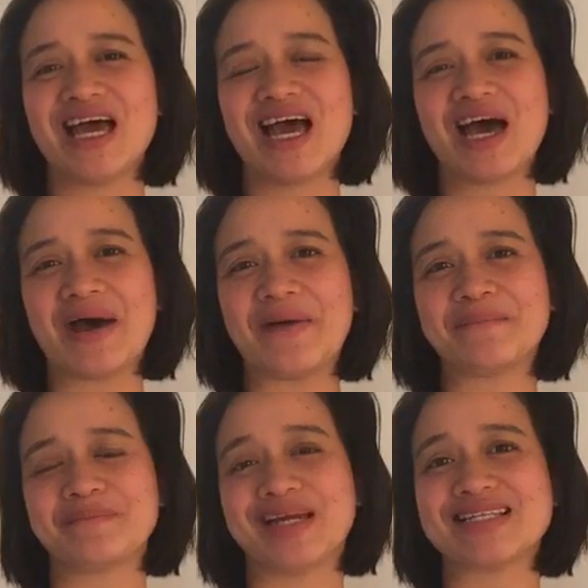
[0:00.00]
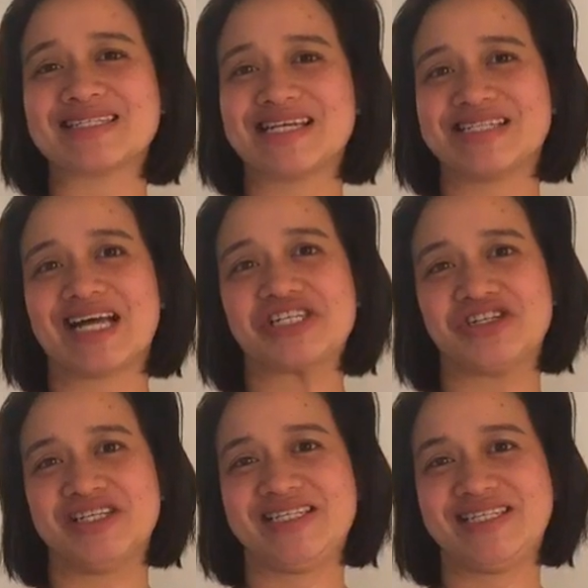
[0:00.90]
but it's nice to
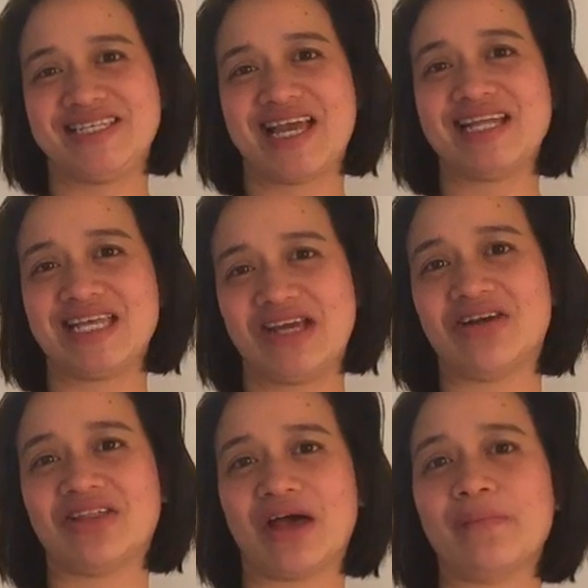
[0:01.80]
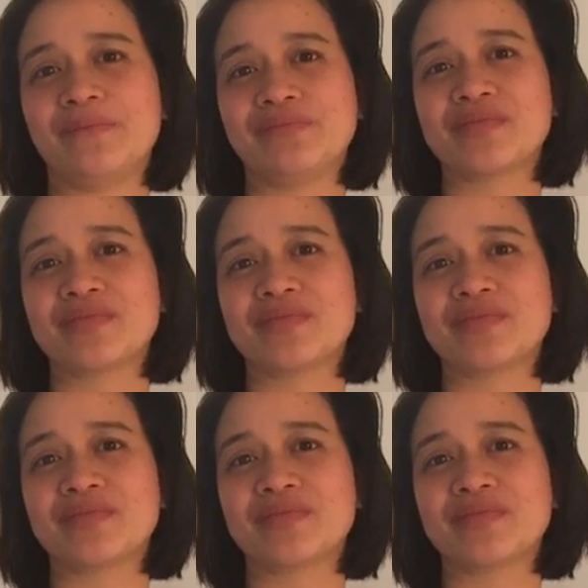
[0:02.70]
actually see and hear them.